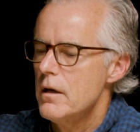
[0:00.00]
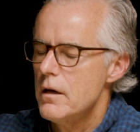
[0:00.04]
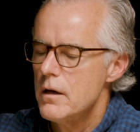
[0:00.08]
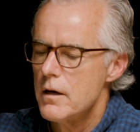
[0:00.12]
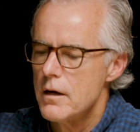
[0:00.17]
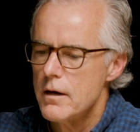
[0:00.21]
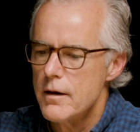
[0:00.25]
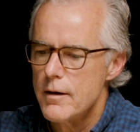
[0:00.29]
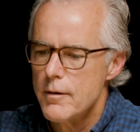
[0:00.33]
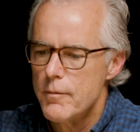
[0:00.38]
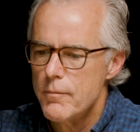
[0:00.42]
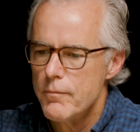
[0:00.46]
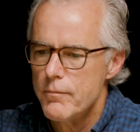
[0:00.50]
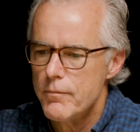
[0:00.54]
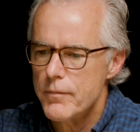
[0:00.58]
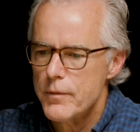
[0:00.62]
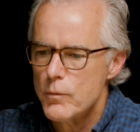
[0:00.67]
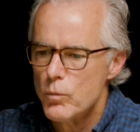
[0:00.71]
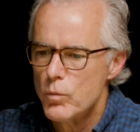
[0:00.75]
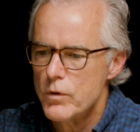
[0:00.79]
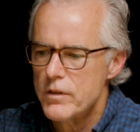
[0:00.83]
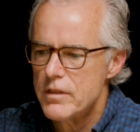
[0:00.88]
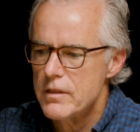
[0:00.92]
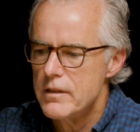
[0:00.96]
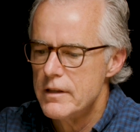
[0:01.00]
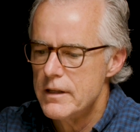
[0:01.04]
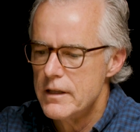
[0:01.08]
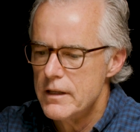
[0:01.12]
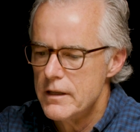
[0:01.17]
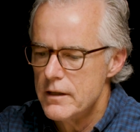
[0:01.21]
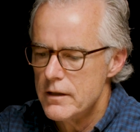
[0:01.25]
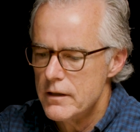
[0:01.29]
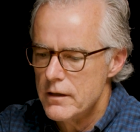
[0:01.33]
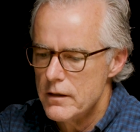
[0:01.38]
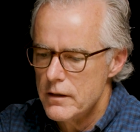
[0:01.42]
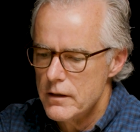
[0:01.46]
with
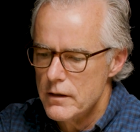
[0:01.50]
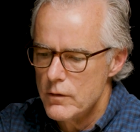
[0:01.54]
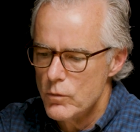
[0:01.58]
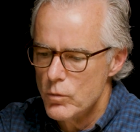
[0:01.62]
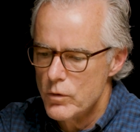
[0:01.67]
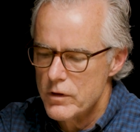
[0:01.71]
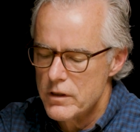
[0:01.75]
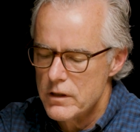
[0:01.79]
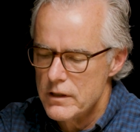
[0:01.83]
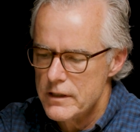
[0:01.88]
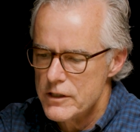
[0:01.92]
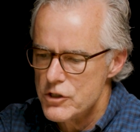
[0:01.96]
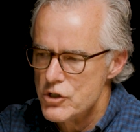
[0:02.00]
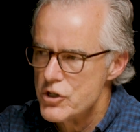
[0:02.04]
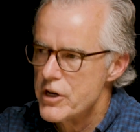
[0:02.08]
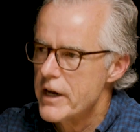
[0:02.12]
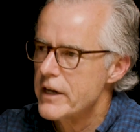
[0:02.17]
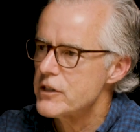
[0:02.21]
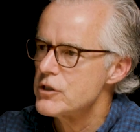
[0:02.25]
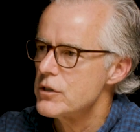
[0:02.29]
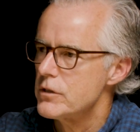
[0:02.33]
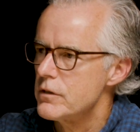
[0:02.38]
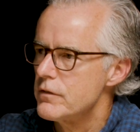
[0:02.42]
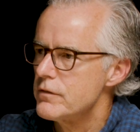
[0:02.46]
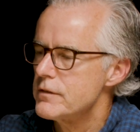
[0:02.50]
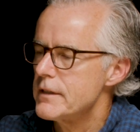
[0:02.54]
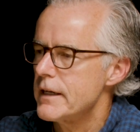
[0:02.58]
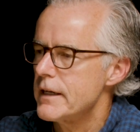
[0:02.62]
the injection of